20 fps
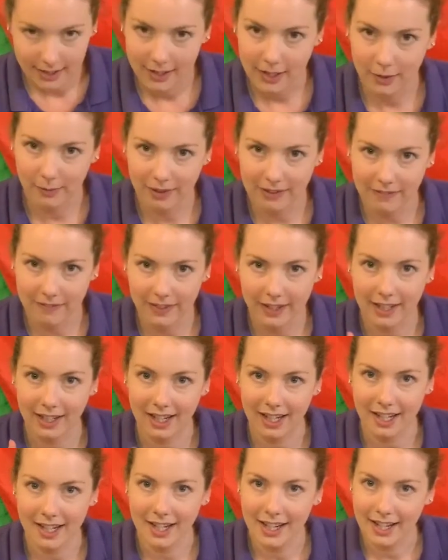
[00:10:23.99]
one
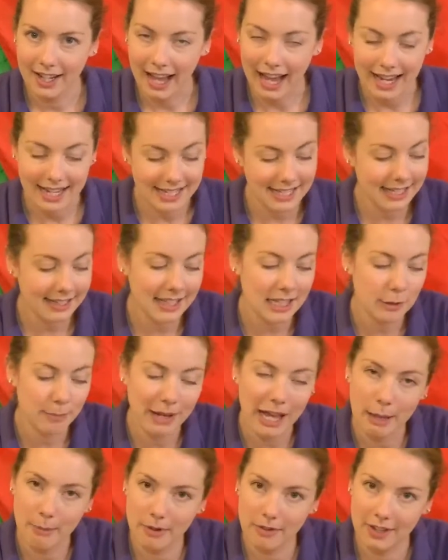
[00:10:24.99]
finger, ideally the
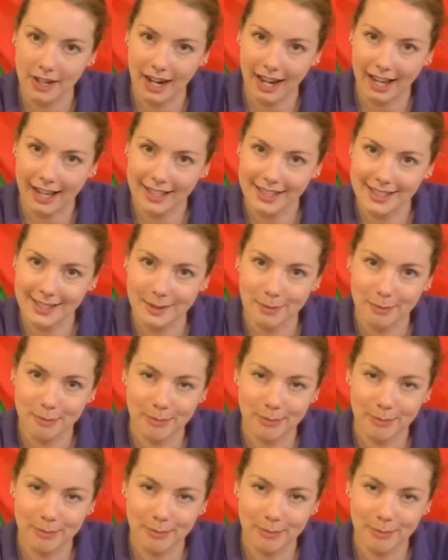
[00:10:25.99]
palm of their hand,